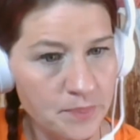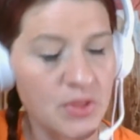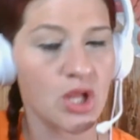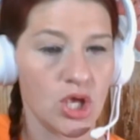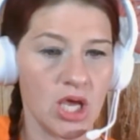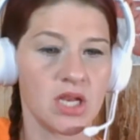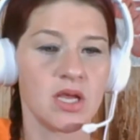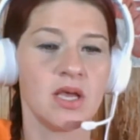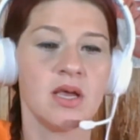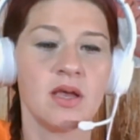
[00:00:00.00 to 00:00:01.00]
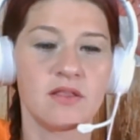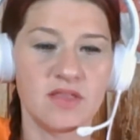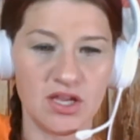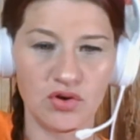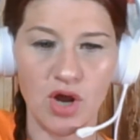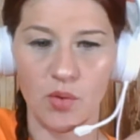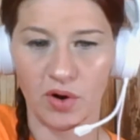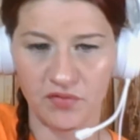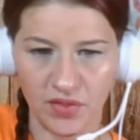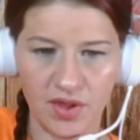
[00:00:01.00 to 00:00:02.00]
Good. They do not work
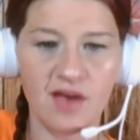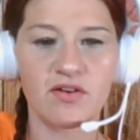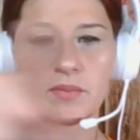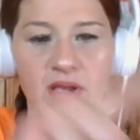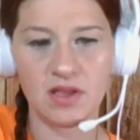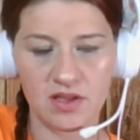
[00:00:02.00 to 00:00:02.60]
for the government.